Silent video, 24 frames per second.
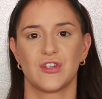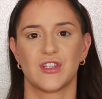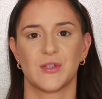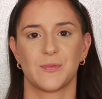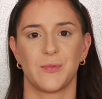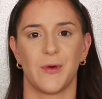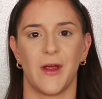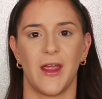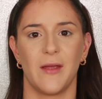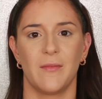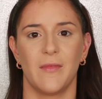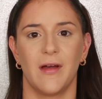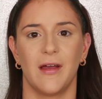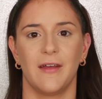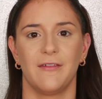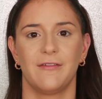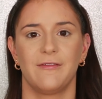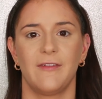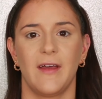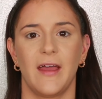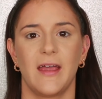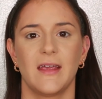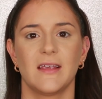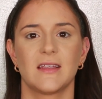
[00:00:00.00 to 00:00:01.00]
spray my
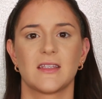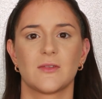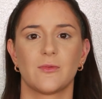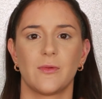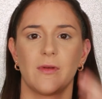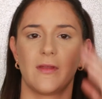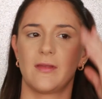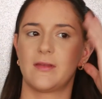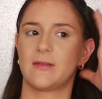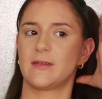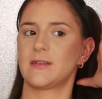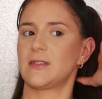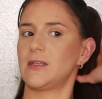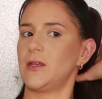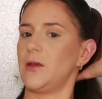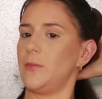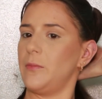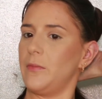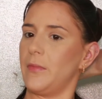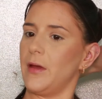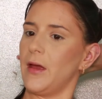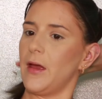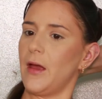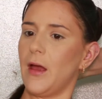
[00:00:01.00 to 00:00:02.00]
face with
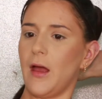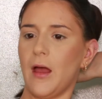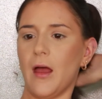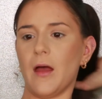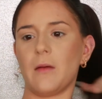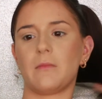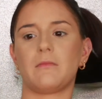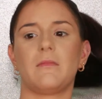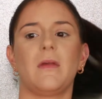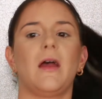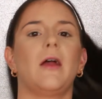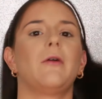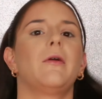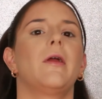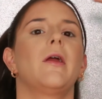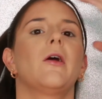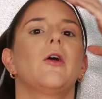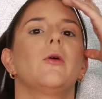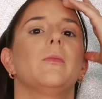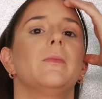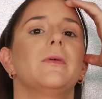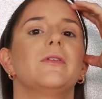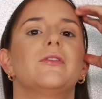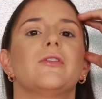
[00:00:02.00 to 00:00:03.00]
some
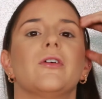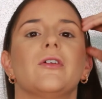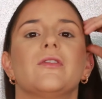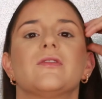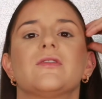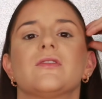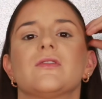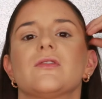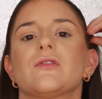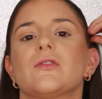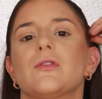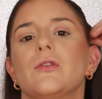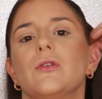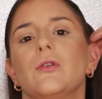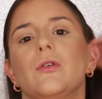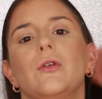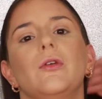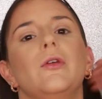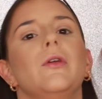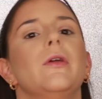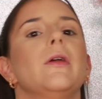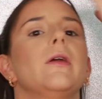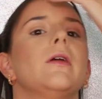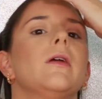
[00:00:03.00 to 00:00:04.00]
Mario
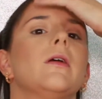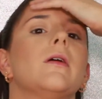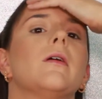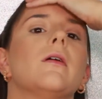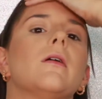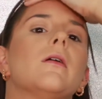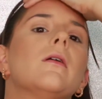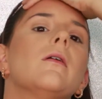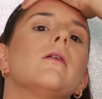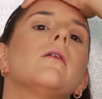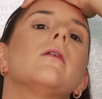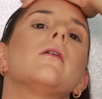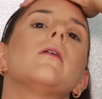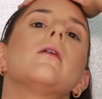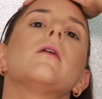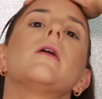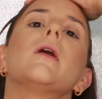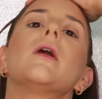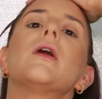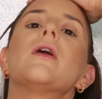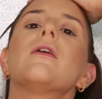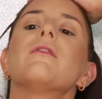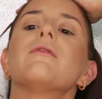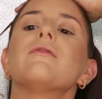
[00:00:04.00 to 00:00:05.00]
Badescu
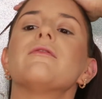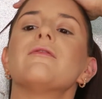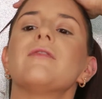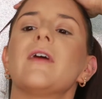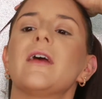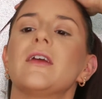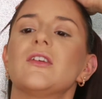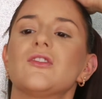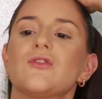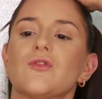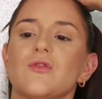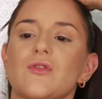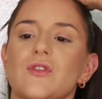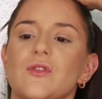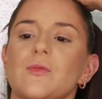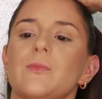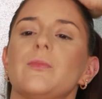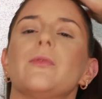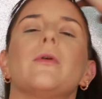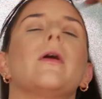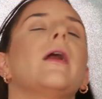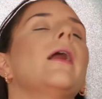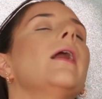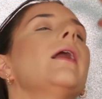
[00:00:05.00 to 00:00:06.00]
facial
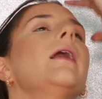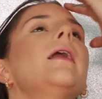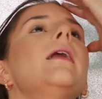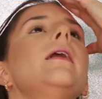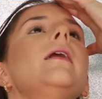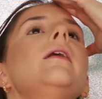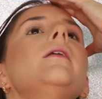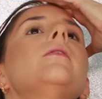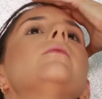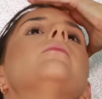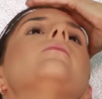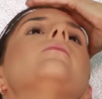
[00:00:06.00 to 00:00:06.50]
spray,